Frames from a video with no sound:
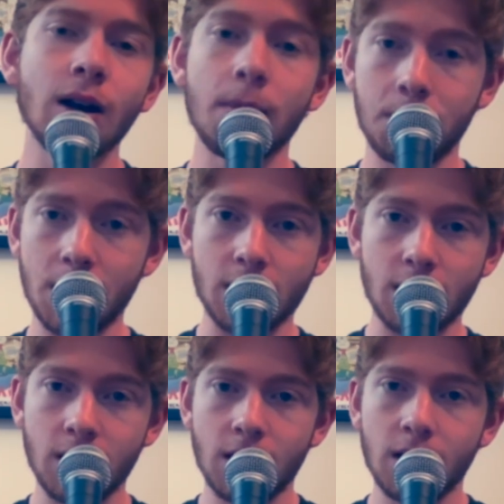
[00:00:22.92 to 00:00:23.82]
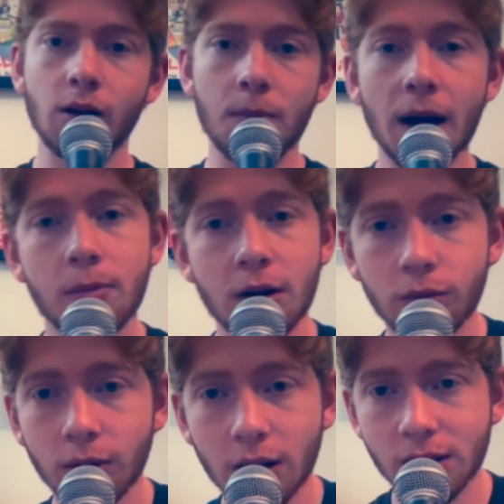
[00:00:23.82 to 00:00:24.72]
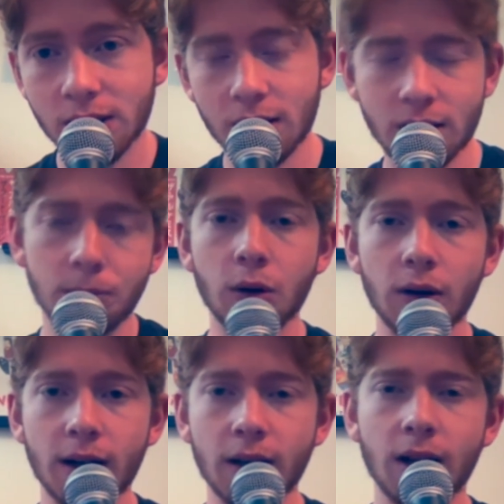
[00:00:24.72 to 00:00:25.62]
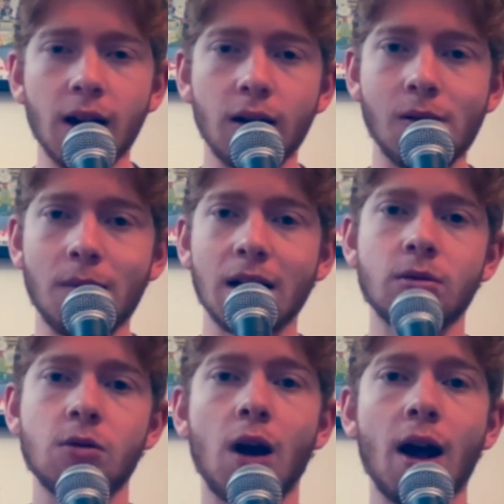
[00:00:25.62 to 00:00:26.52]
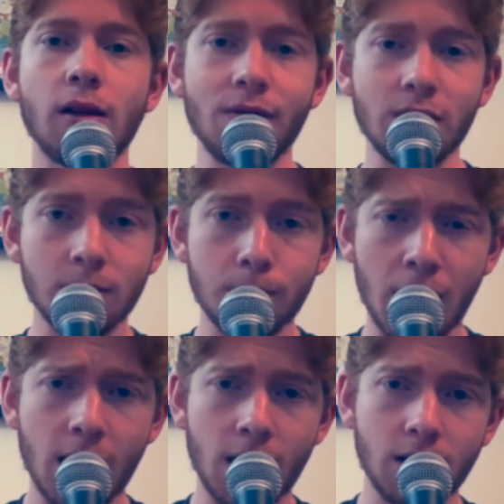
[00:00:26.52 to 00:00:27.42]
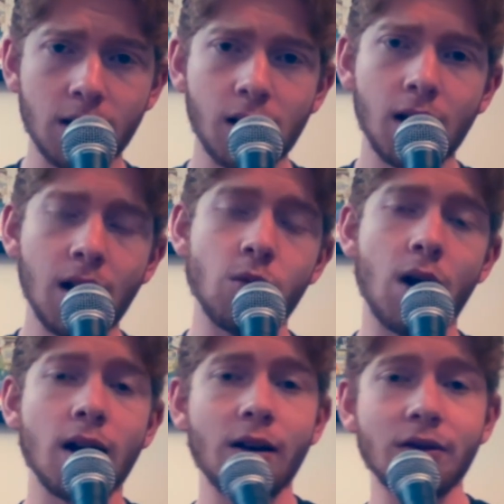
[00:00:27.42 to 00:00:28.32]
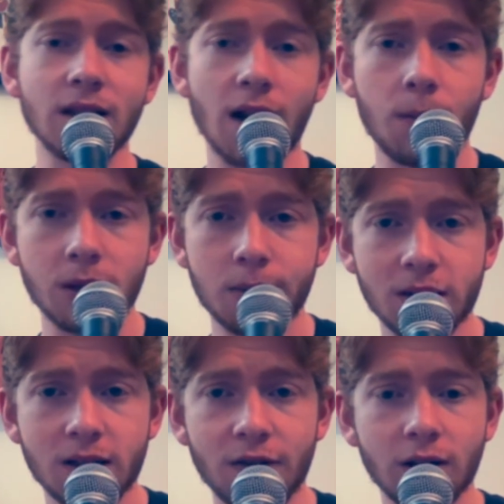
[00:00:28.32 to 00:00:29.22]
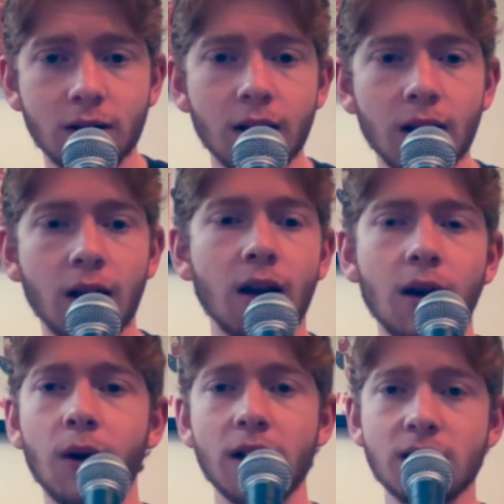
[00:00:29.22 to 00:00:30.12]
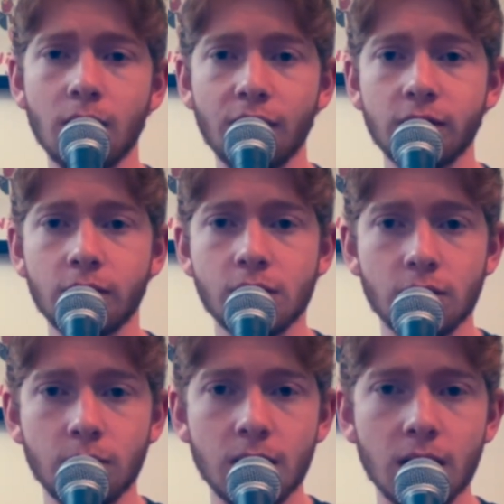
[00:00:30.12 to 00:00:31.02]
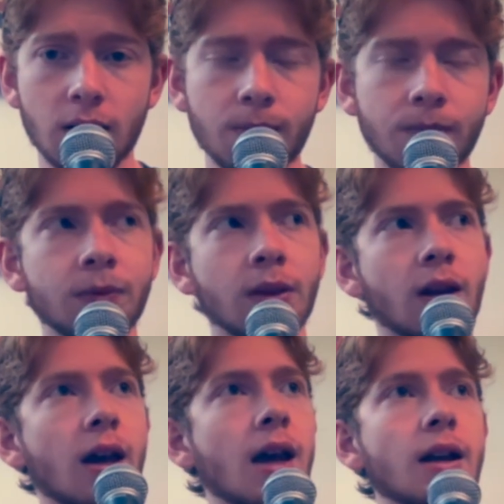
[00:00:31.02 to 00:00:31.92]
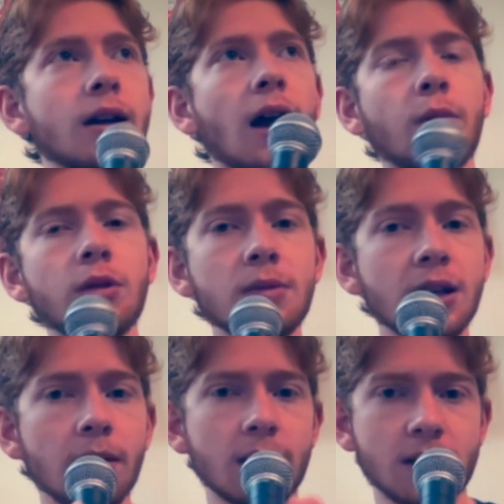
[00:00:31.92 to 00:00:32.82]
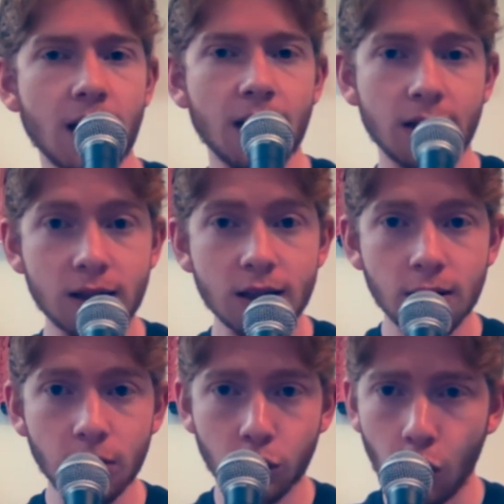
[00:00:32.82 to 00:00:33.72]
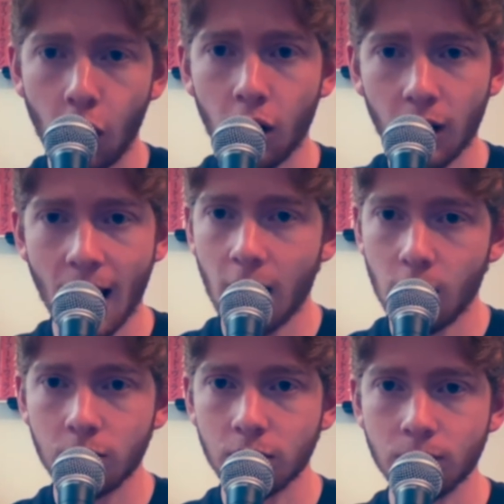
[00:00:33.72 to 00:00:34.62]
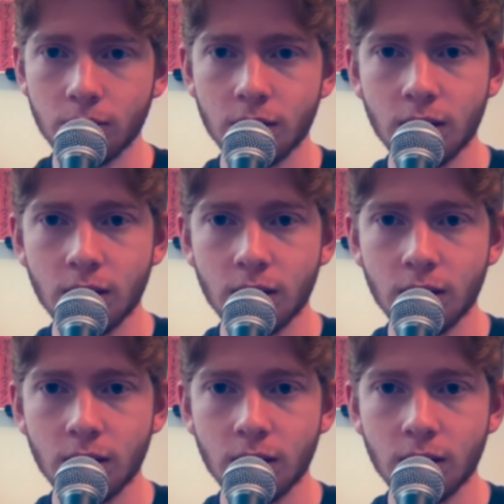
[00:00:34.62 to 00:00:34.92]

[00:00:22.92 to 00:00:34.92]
but it reminded me to re-listen this morning, and it reminds me why I love this band and why I love this album specifically and why it's so influential to me. And I want to begin by saying this is a long album.